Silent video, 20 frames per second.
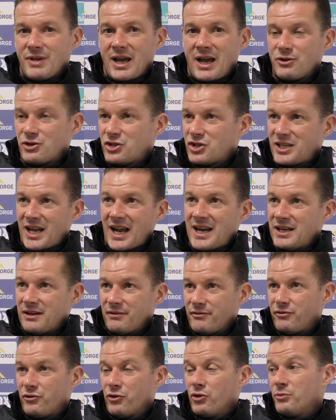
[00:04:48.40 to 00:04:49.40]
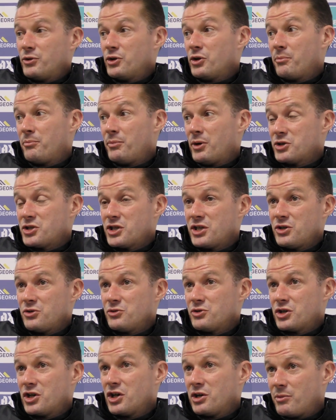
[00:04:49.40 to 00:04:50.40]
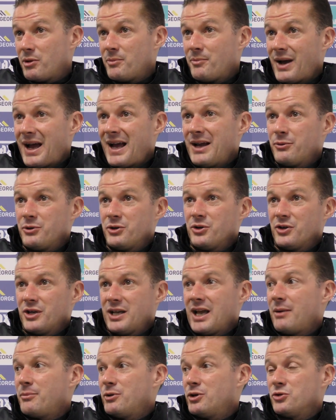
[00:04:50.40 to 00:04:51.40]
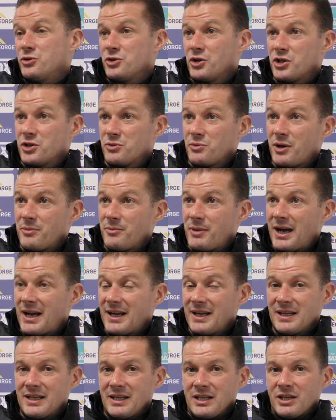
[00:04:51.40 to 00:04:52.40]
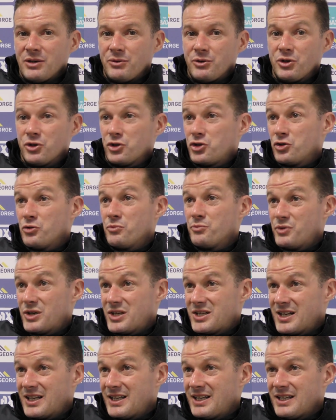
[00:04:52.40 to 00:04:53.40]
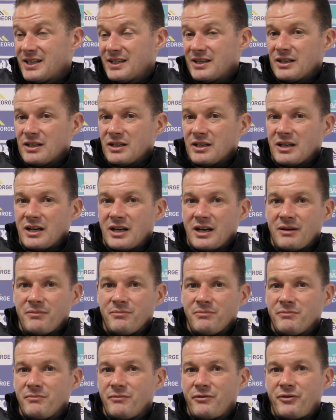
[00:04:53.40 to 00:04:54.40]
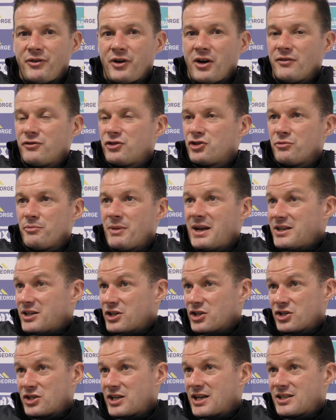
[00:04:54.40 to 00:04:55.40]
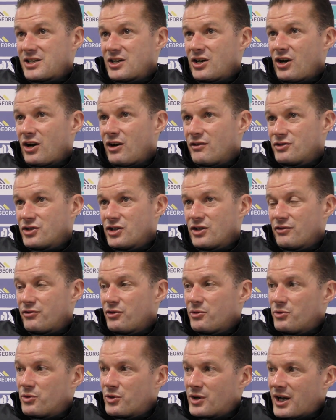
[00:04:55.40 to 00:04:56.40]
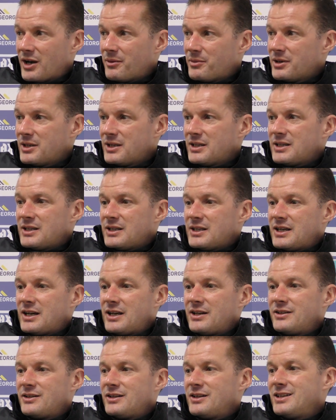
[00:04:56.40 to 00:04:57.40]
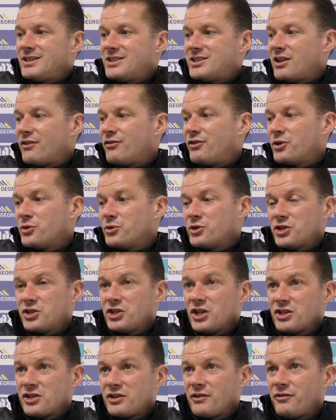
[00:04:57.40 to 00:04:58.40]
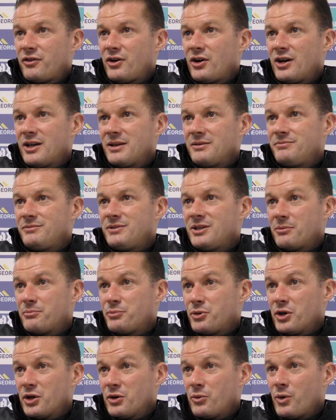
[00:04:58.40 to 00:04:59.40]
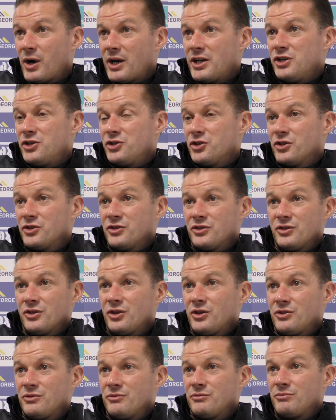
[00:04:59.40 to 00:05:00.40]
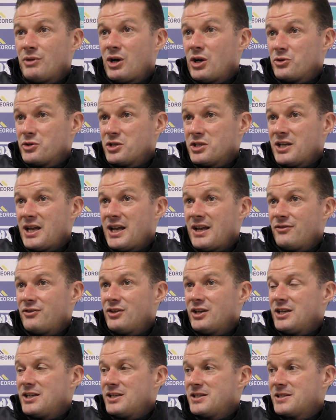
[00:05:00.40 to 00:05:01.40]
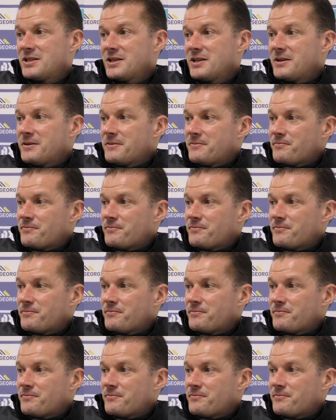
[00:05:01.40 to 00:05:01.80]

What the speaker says: outstanding form. We've got Bozzy, who's going to be back. We've got Gabby, who's on his way back. We've got Sean Brisley. Five tremendous centre halves at the football club, And it's difficult to justify, you know, putting a wage on Miles' head that is